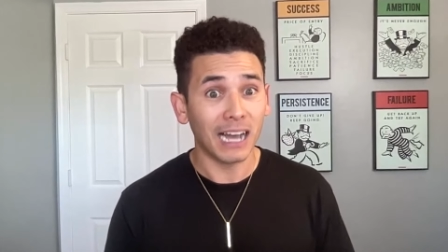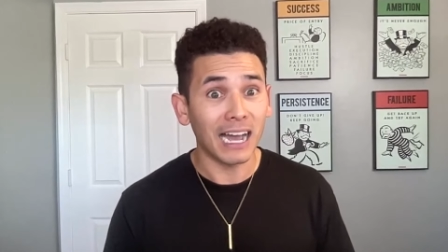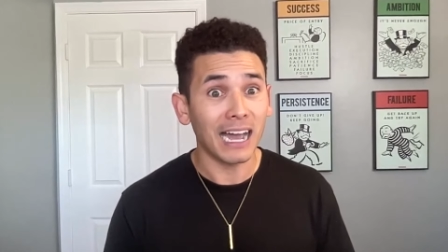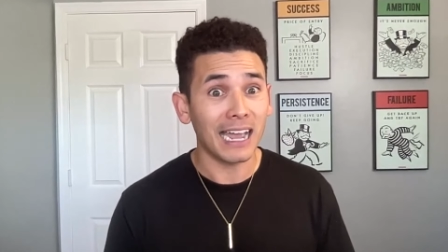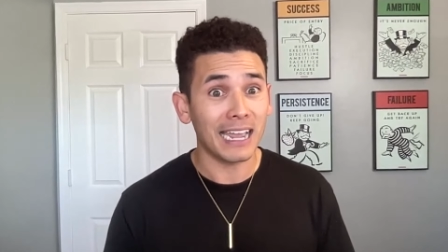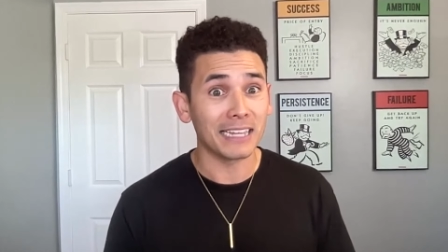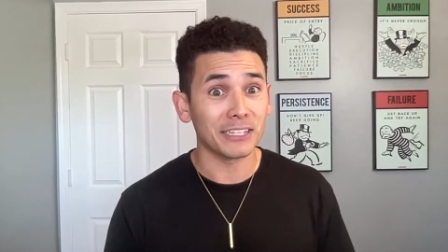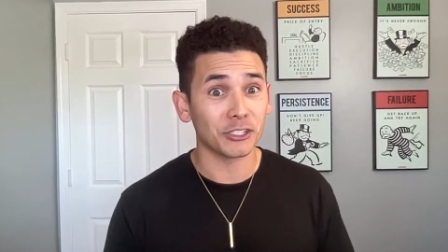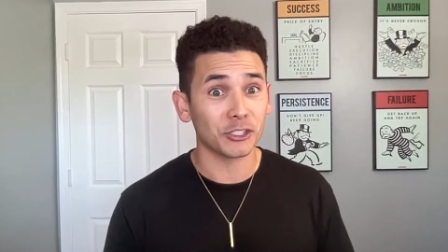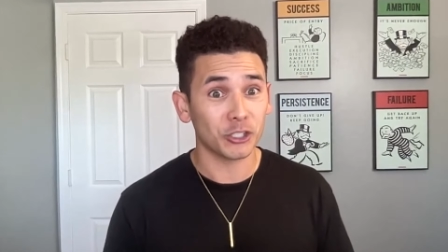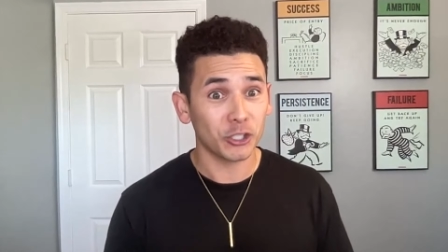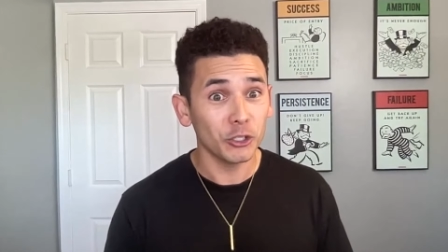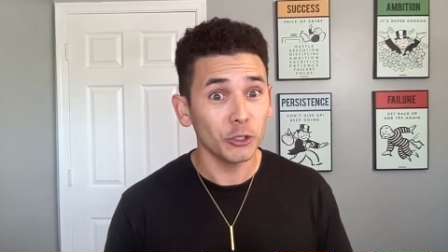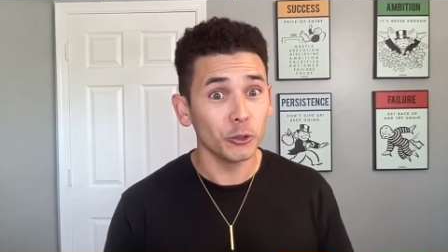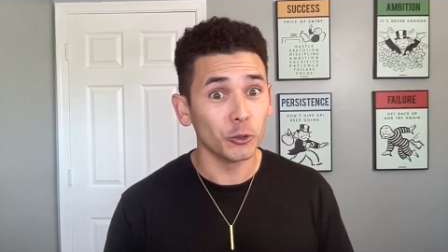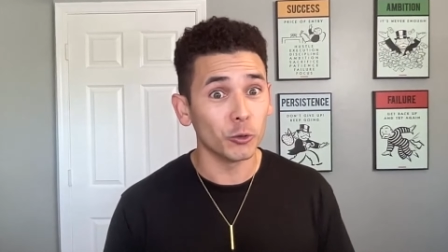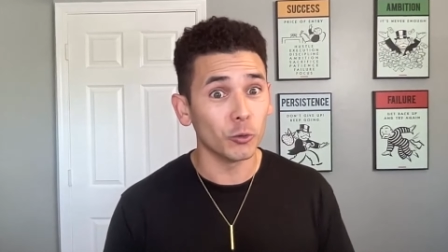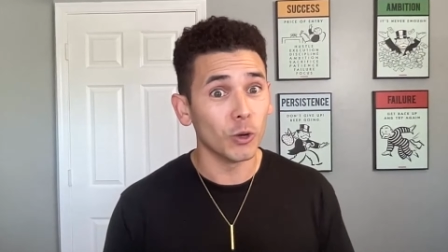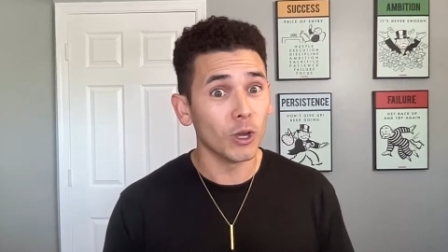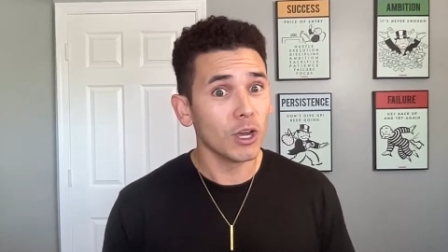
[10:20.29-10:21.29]
eyes
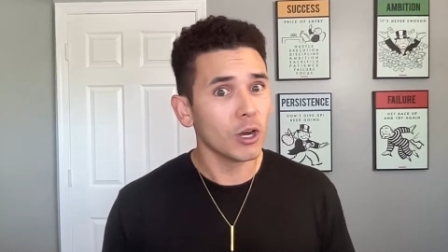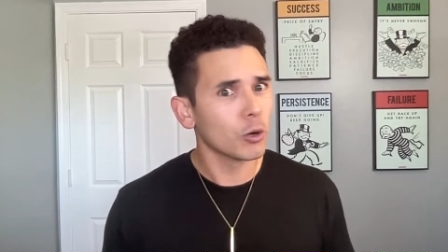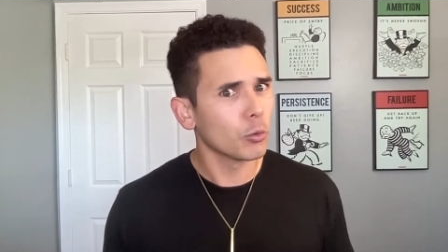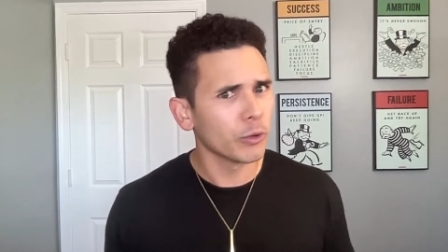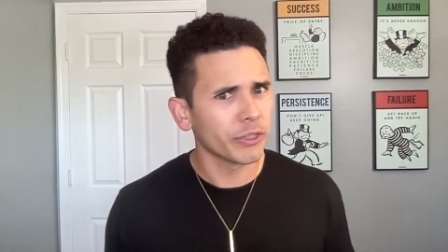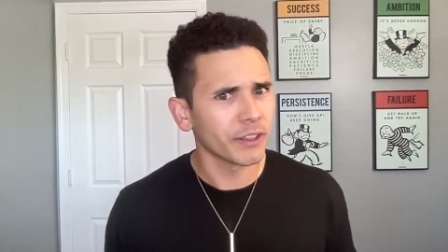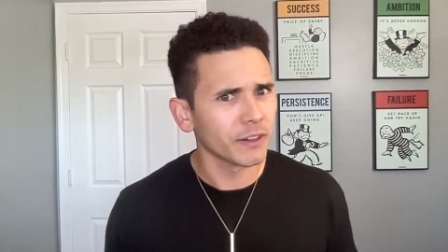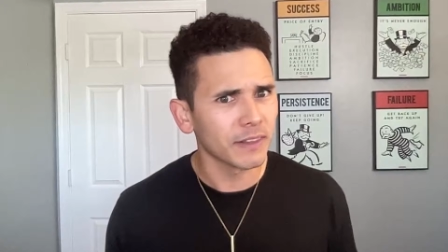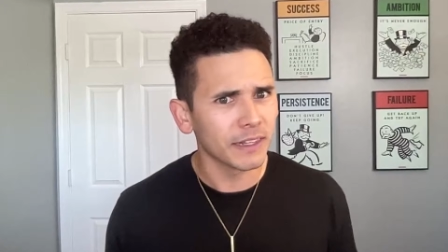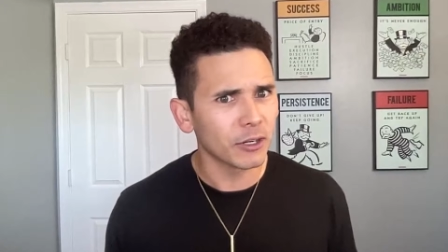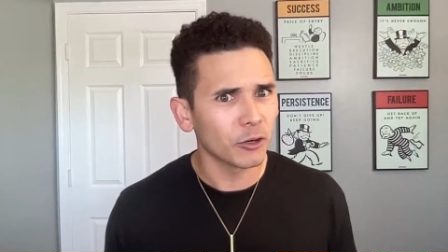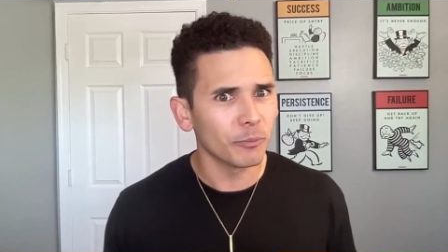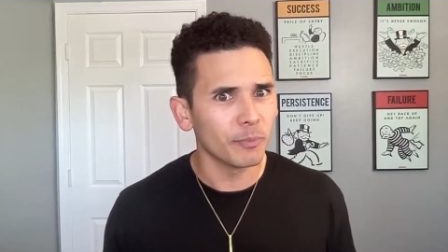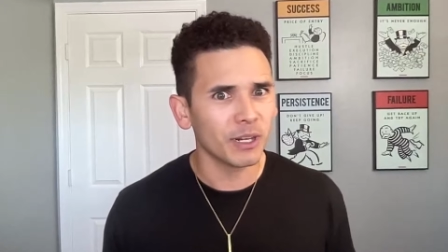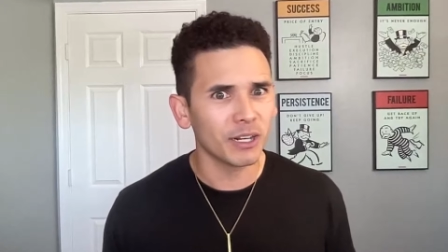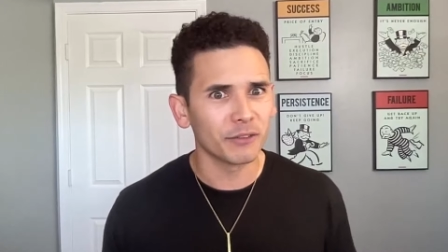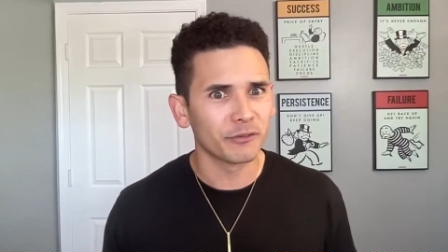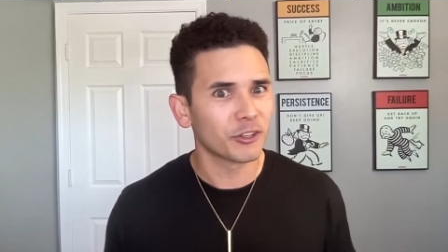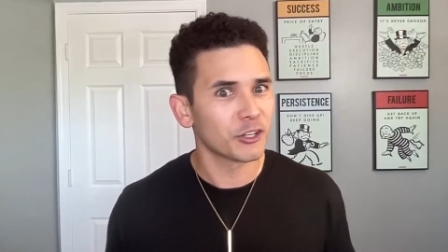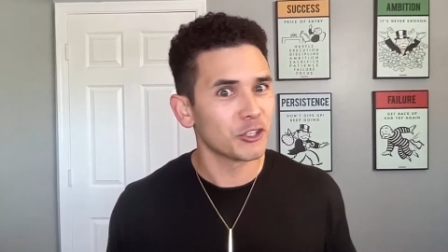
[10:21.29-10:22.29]
too with a little
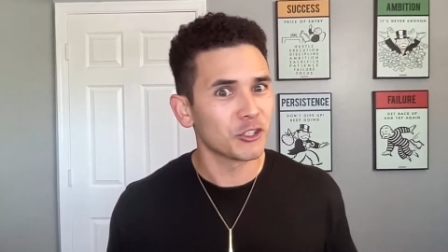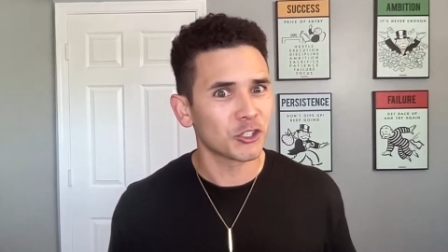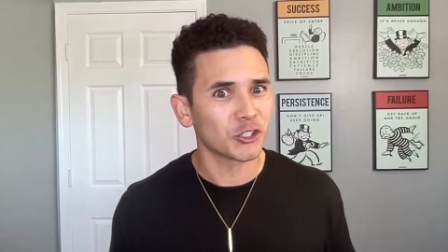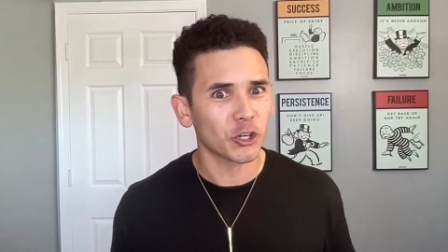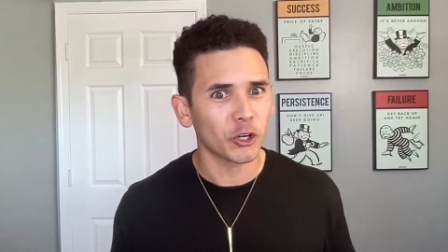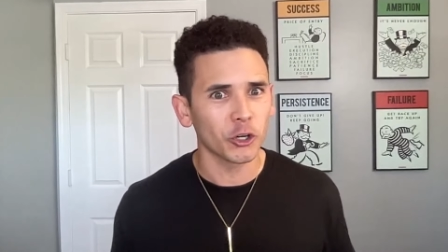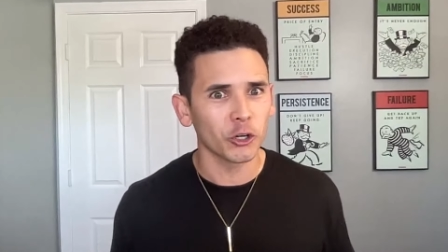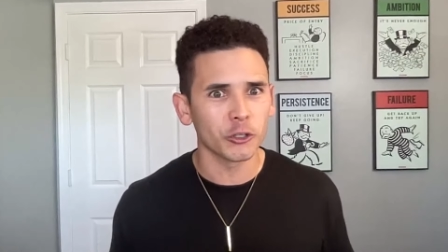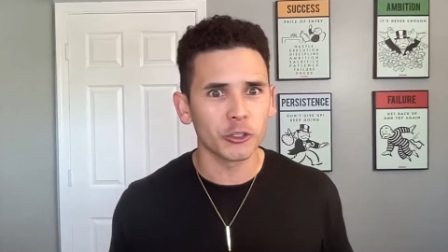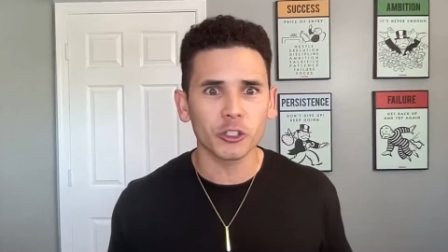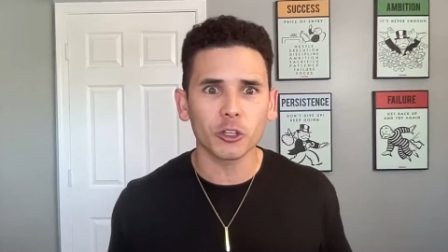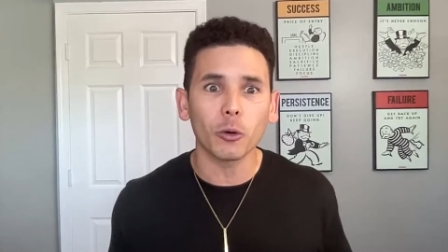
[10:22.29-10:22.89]
bit of concern.